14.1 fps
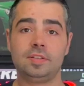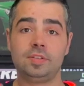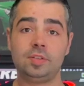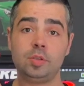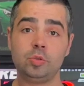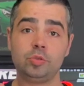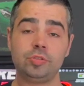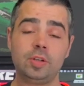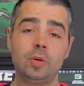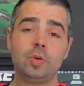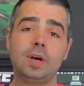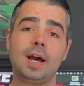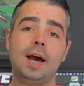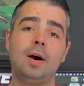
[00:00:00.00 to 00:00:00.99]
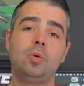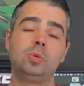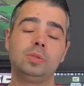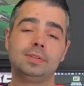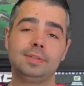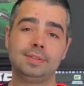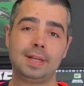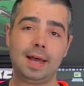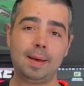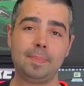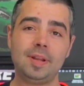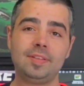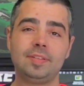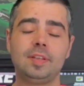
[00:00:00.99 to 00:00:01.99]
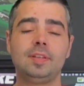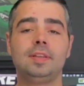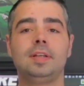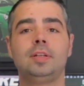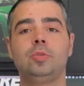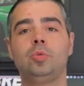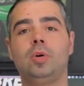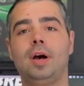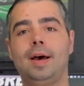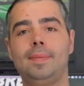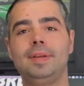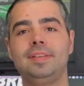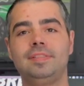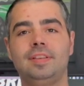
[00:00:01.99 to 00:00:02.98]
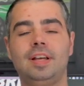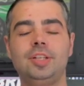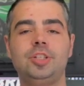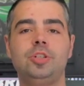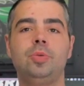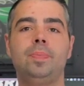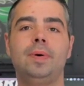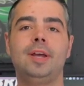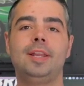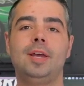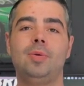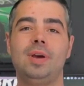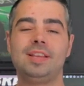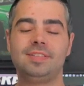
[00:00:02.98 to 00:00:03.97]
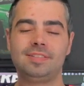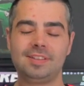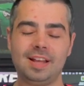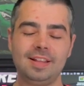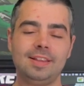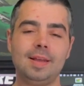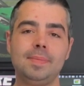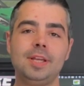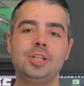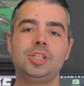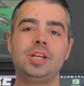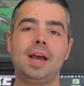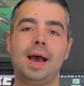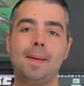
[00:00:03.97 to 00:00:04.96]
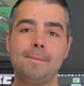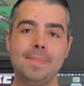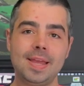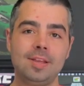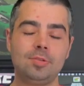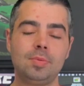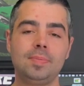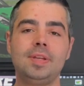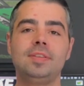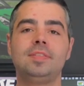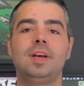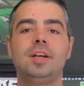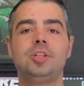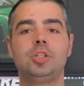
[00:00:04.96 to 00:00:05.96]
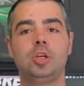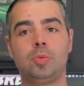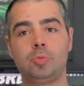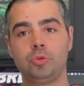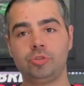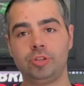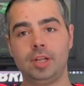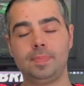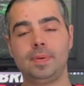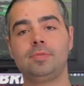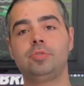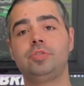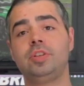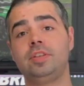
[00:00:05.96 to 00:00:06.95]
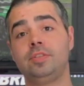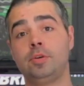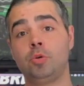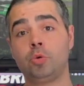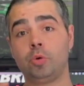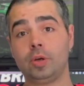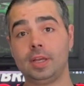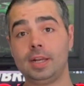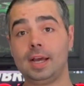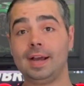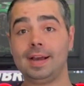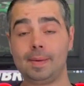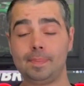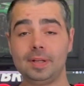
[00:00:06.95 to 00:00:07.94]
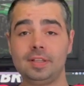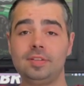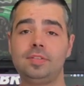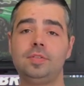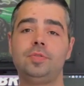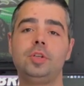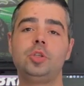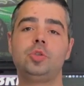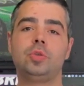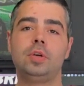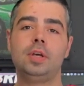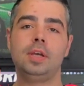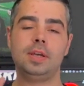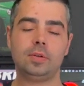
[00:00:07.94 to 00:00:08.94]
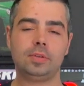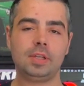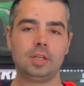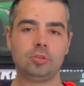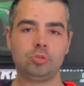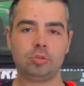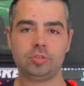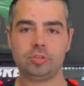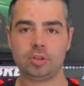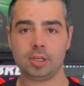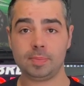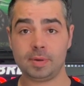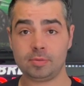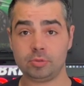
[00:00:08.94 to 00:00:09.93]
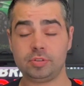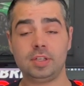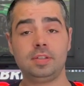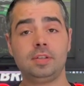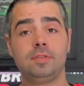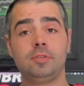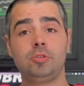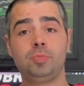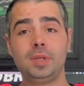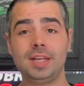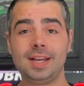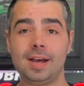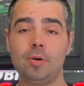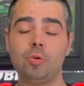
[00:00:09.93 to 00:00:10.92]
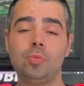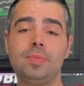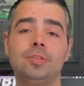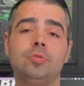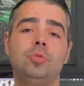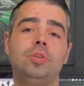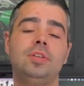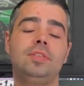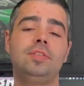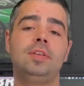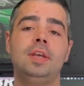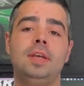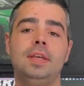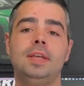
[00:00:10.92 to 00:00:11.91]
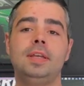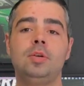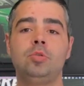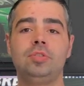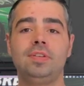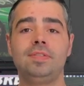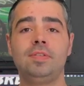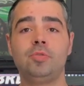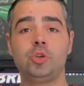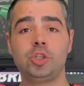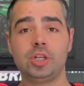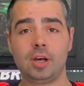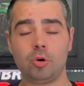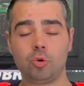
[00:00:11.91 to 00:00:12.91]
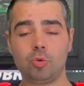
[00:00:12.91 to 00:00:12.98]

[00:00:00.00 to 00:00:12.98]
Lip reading: If your car is displaying the message on the dashboard, exactly the same message that I showed you for you and I put on the cover of this video, I have the solution here for you, and I'm going to explain some things, including answer some of your questions.